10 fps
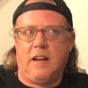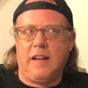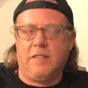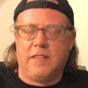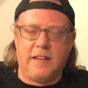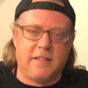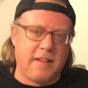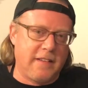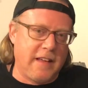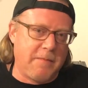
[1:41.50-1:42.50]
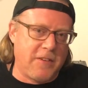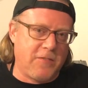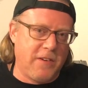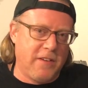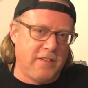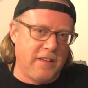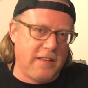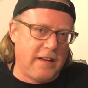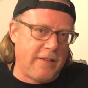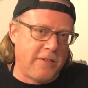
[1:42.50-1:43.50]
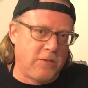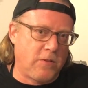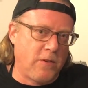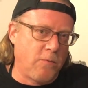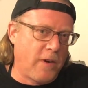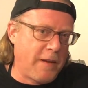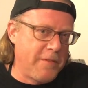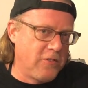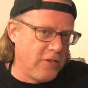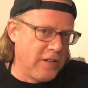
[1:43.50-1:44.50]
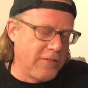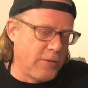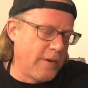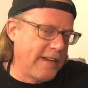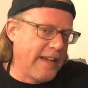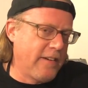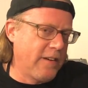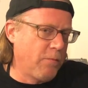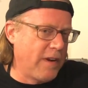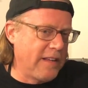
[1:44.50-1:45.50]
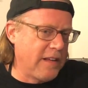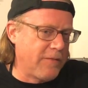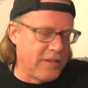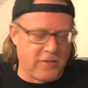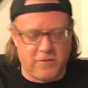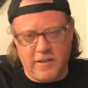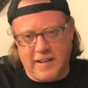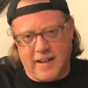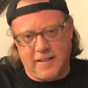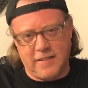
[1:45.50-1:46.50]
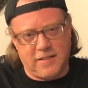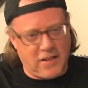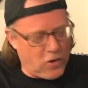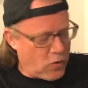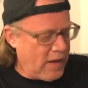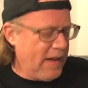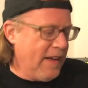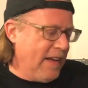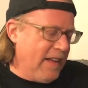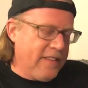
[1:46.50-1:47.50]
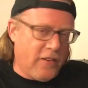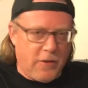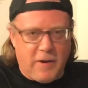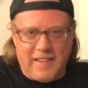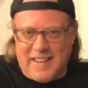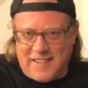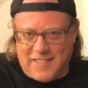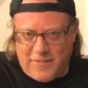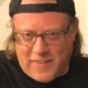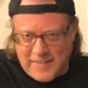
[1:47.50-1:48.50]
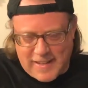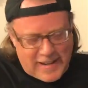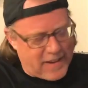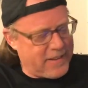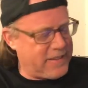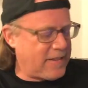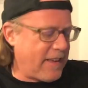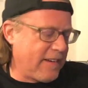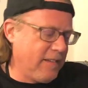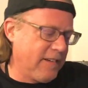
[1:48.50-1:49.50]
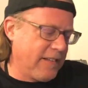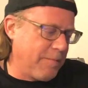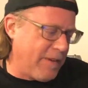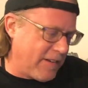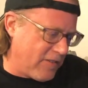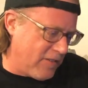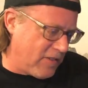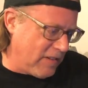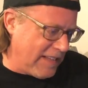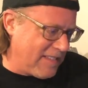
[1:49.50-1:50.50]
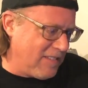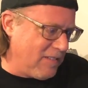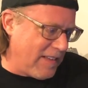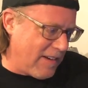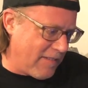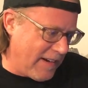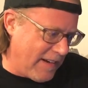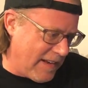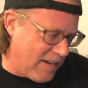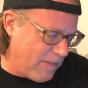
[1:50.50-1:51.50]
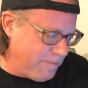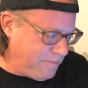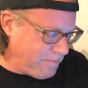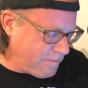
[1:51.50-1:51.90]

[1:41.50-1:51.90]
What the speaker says: I don't think it's going to take much for you to see the difference between what I've been showing you for 1 gallon and what I did for this 3-gallon. So the only way to actually find that out is to take a look at the pictures. So let's do that right now.